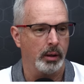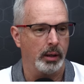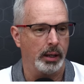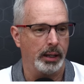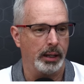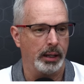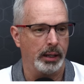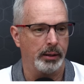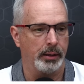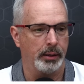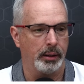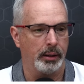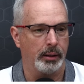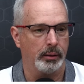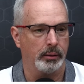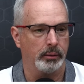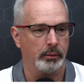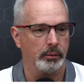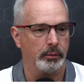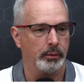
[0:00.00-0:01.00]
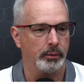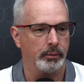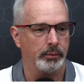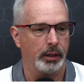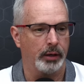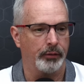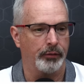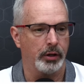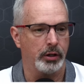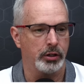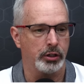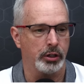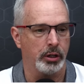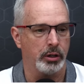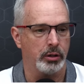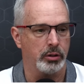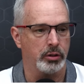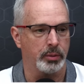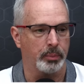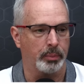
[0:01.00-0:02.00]
And uh, definition
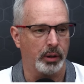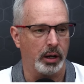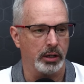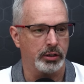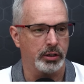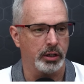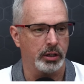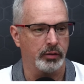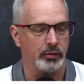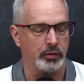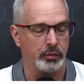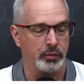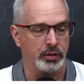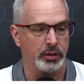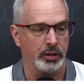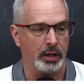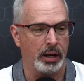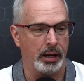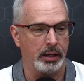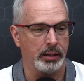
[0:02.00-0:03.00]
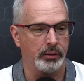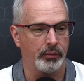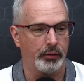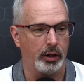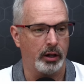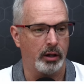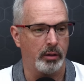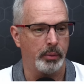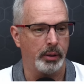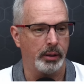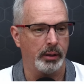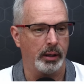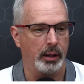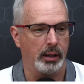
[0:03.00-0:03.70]
here is the process of design, development,